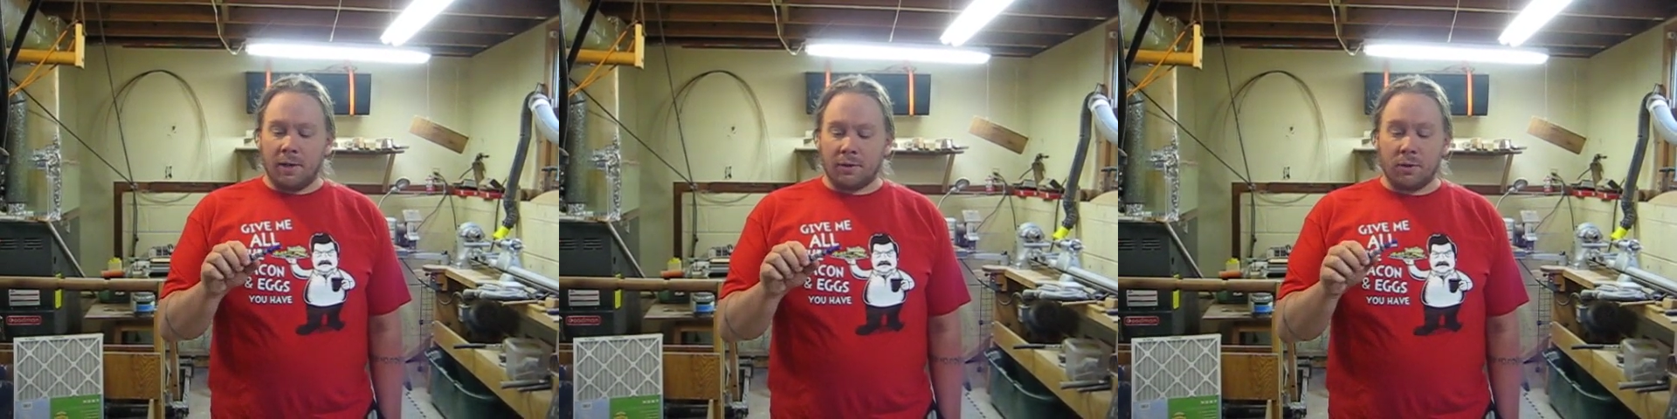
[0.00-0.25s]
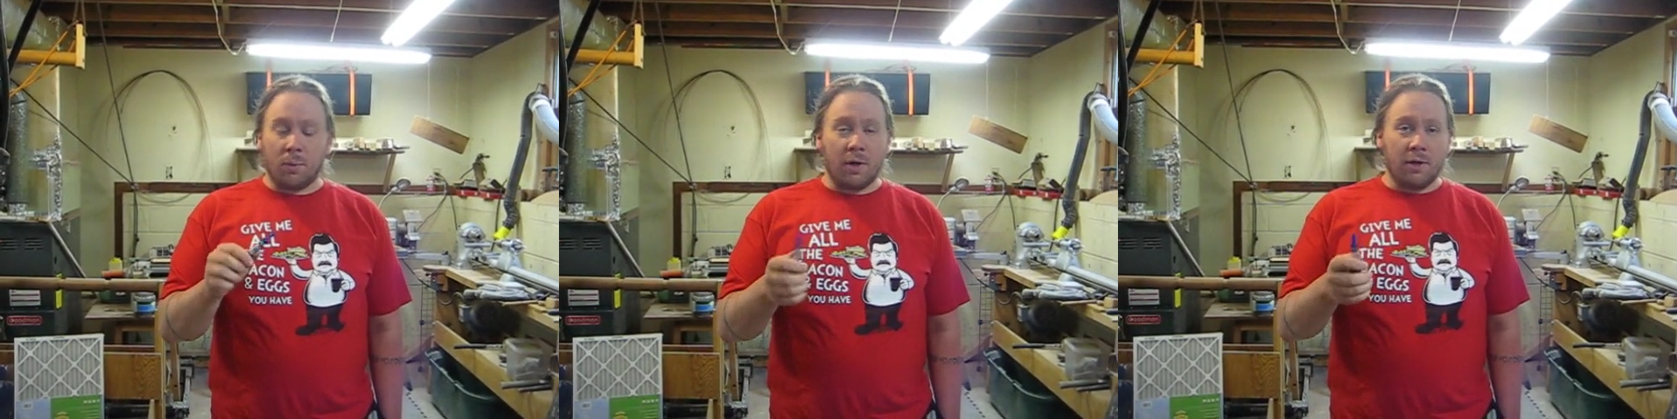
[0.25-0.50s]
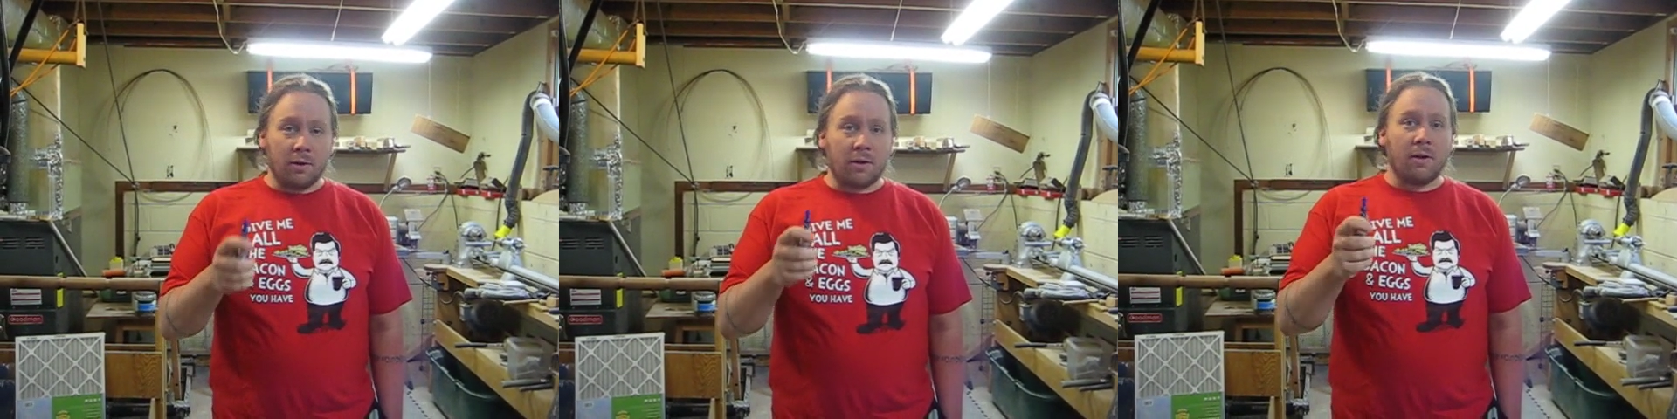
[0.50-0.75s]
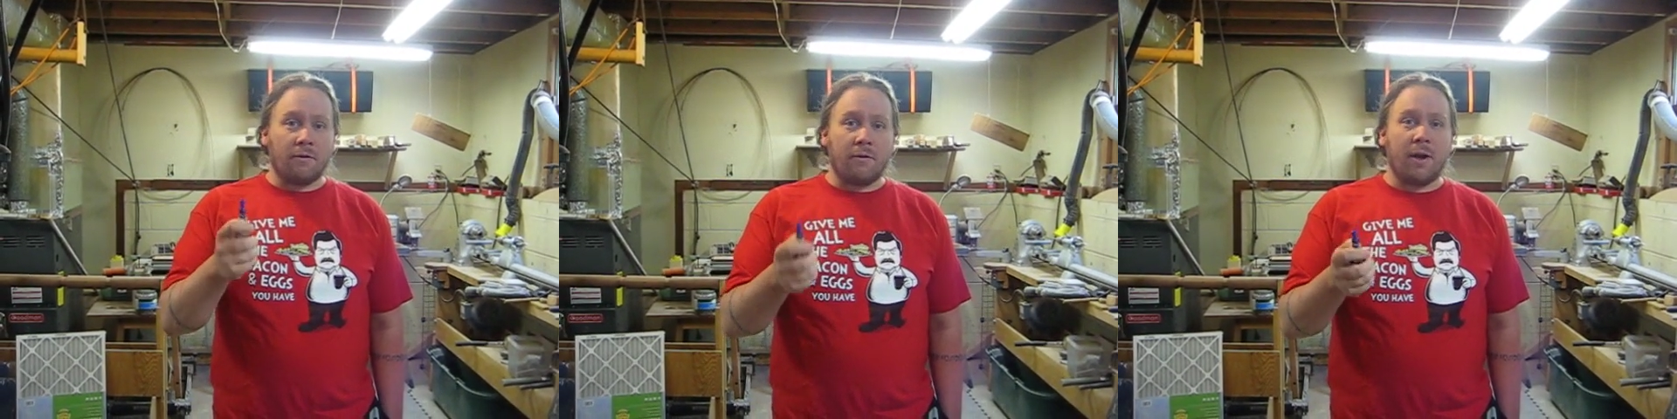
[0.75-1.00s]
So where you're
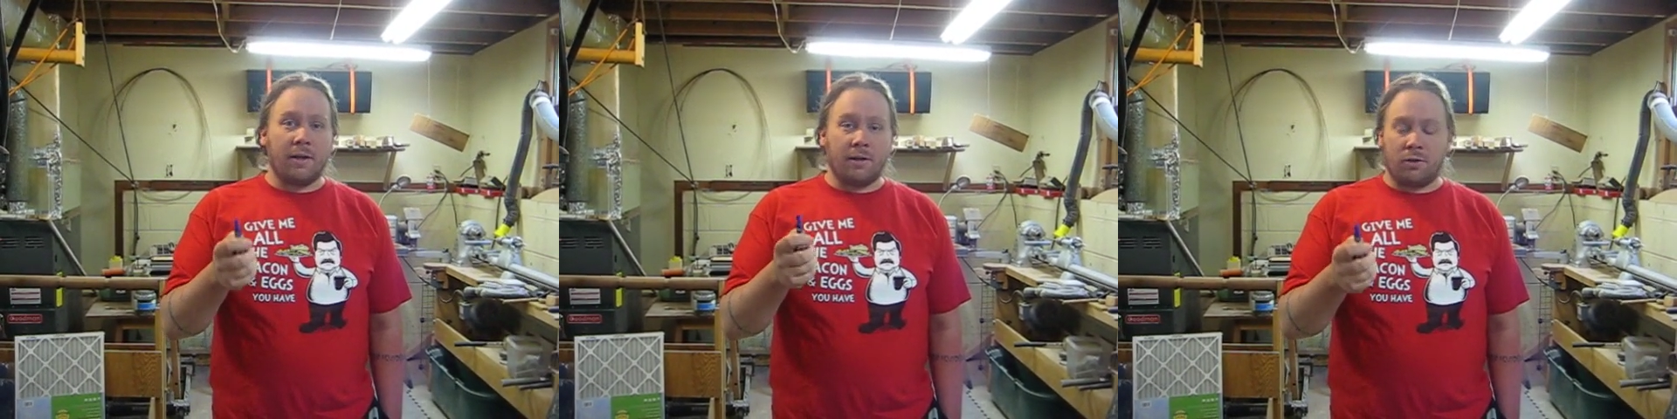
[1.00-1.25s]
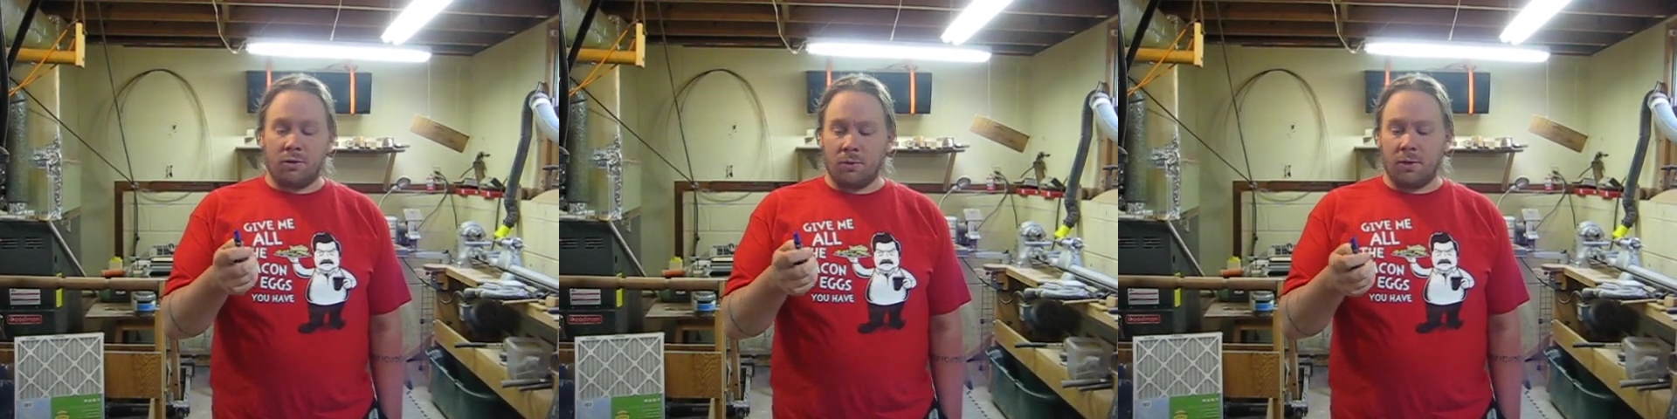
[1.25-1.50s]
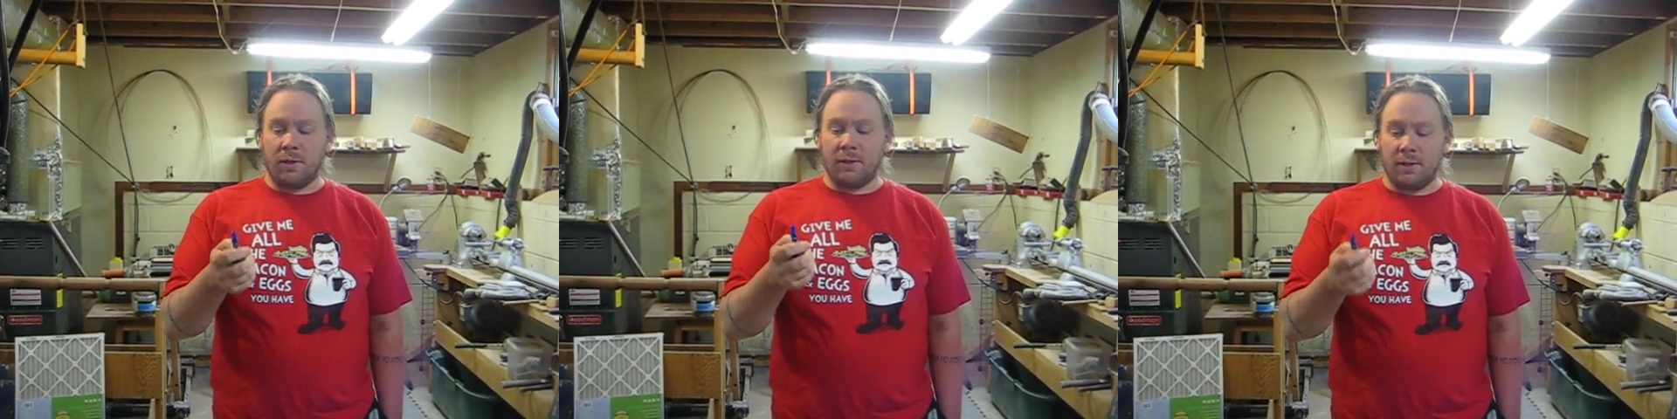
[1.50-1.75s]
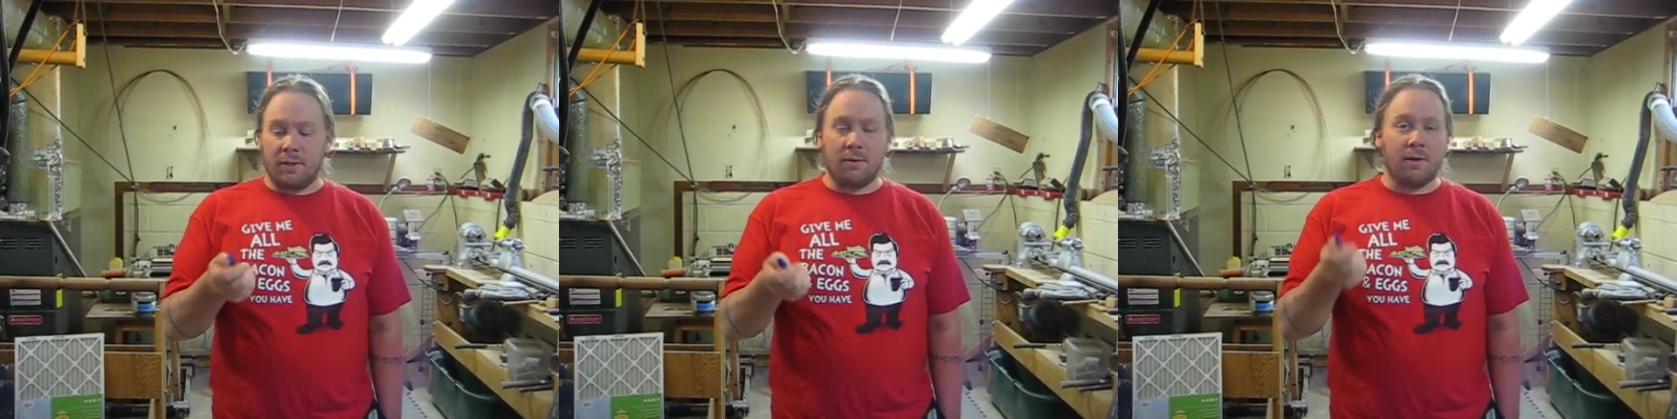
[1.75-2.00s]
going to find a short
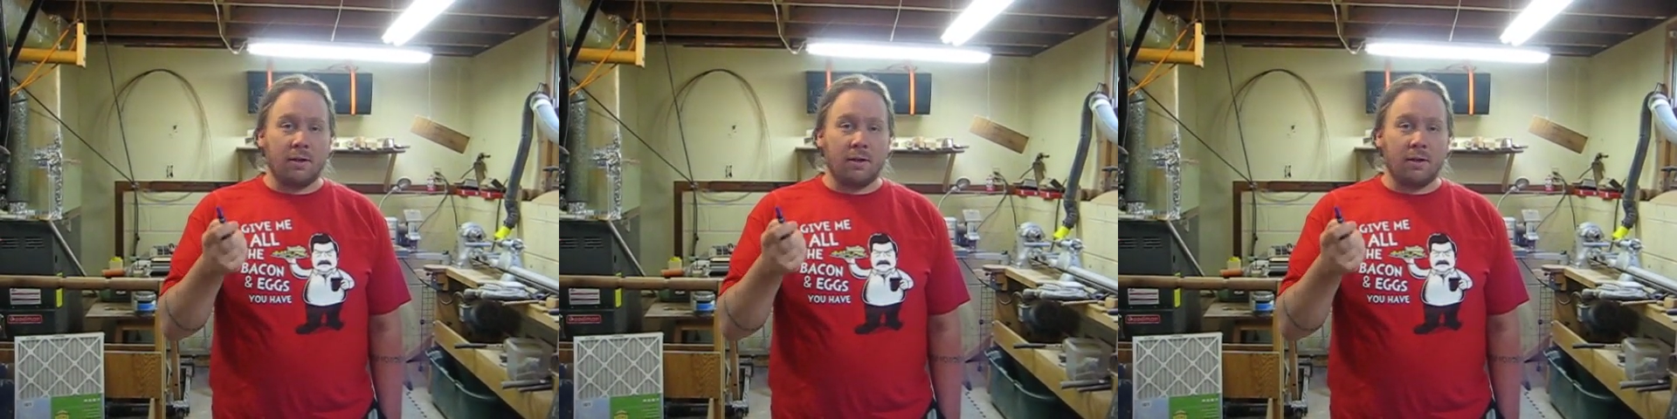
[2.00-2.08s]
is either